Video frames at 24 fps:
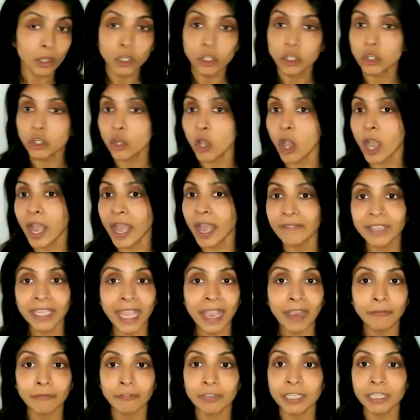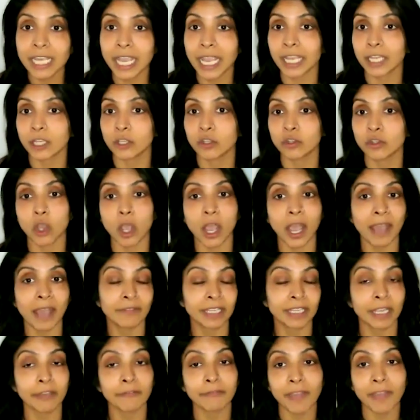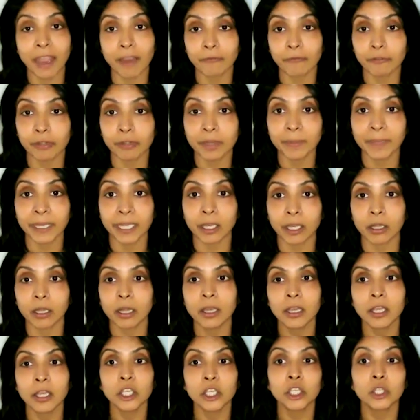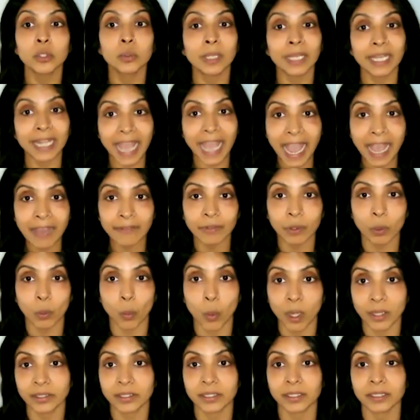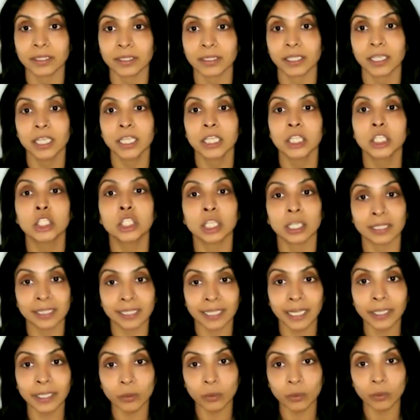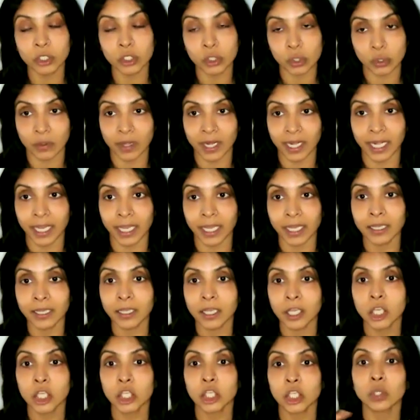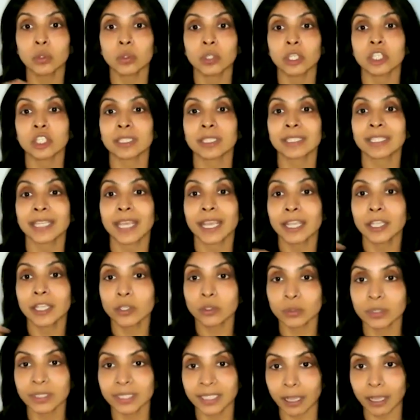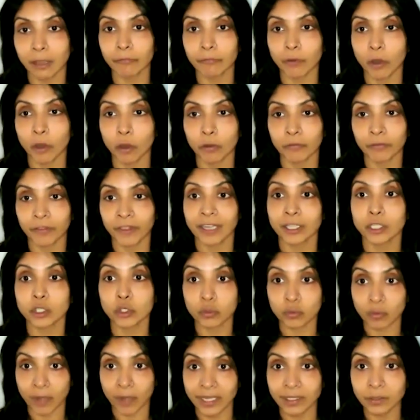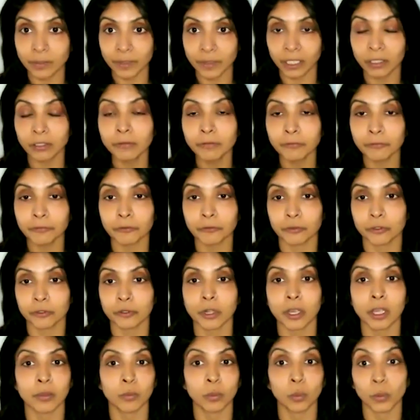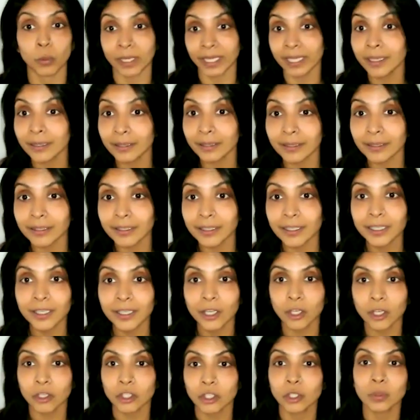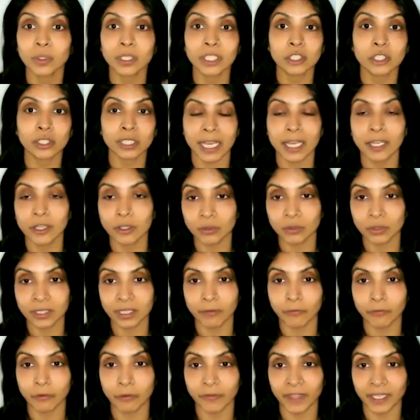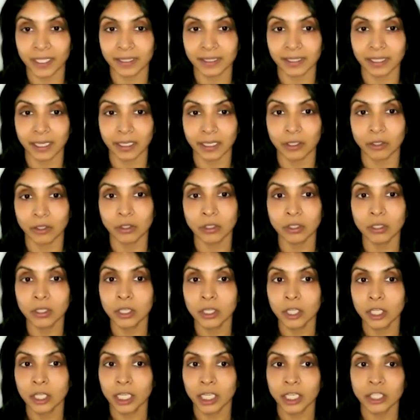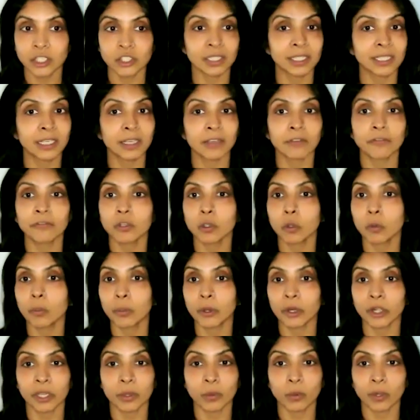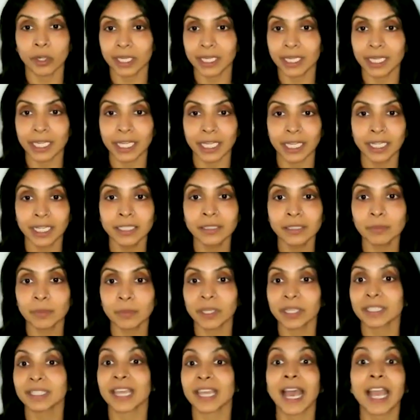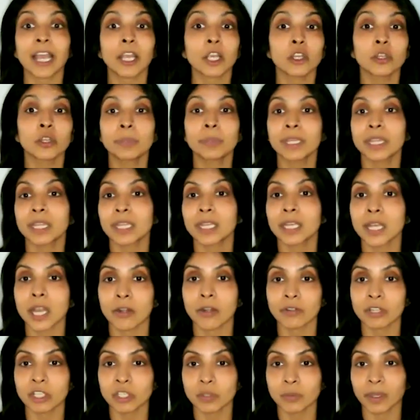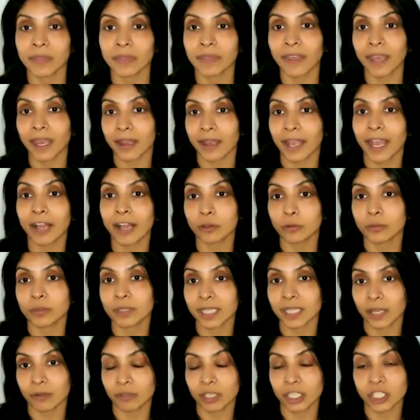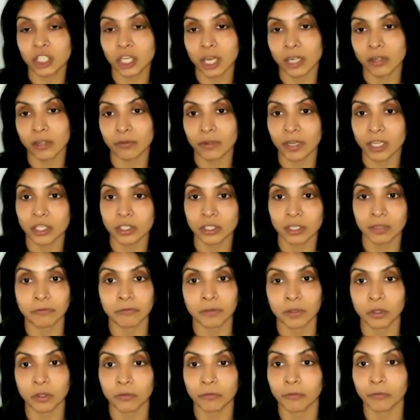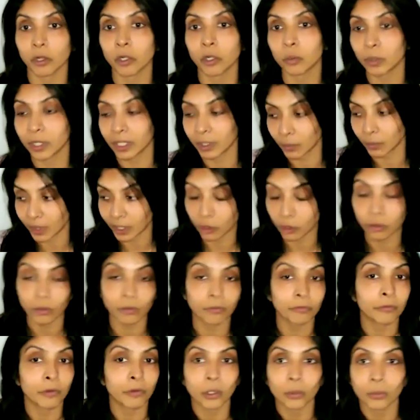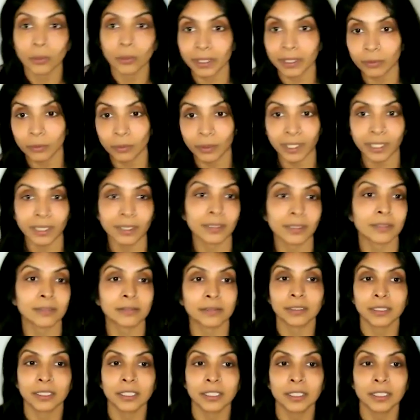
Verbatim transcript: You're not having it every day. You're not having it for every meal. You can have it once. Just like with training, you can just take yourself off that treadmill for a week. You can take yourself off that cycle and just give your body what it needs, because that could be the nourishment that helps that regeneration for the following week or the following week and